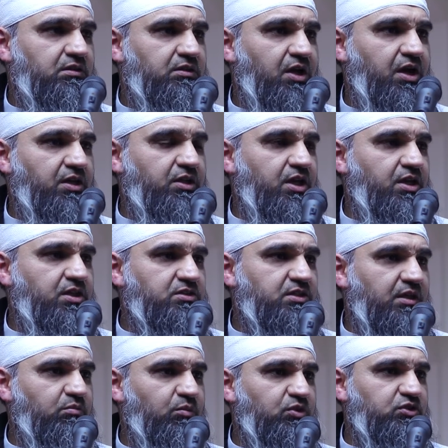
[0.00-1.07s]
The hadith
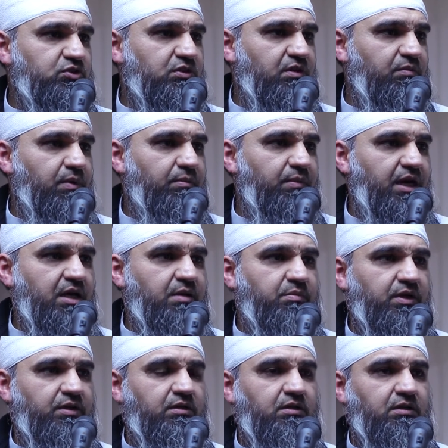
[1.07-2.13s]
inside Musnad Imam
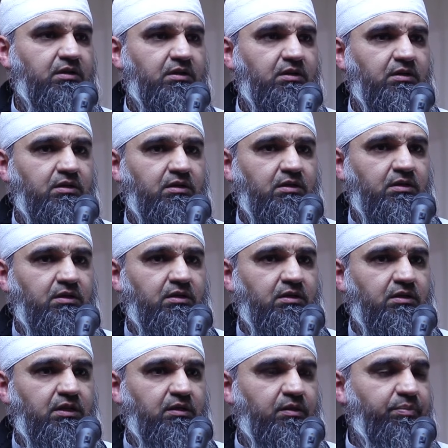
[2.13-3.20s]
Ahmad,
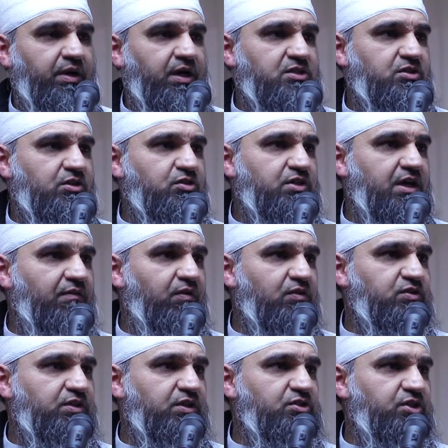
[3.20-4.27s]
that a person travels
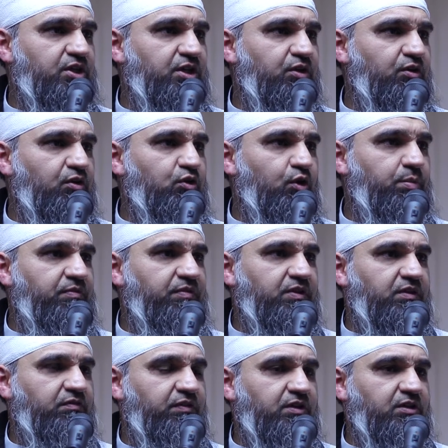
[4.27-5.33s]
on a journey, or a group of
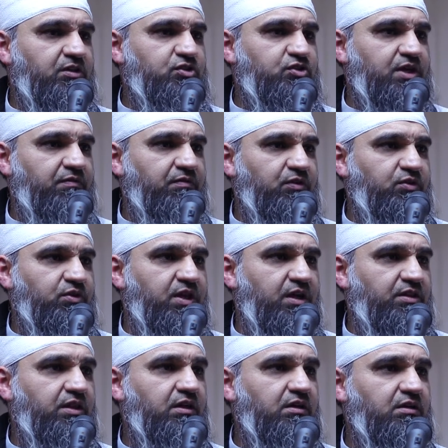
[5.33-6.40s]
individuals travel
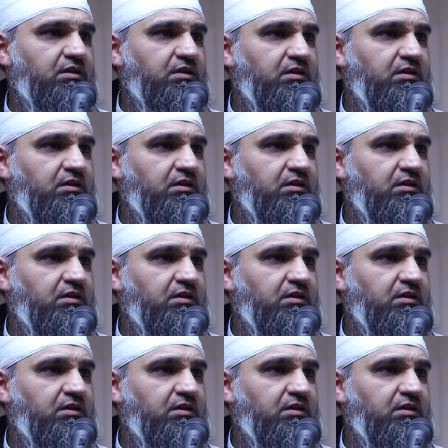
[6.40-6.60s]
together.